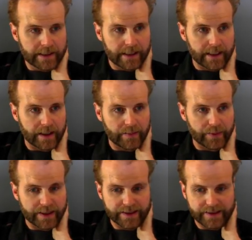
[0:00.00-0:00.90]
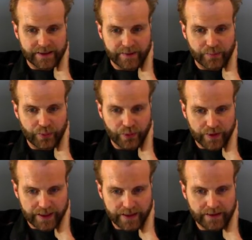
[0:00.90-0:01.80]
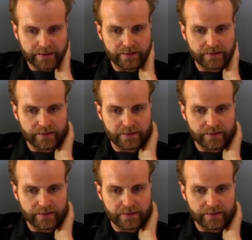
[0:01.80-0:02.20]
but it's a pretty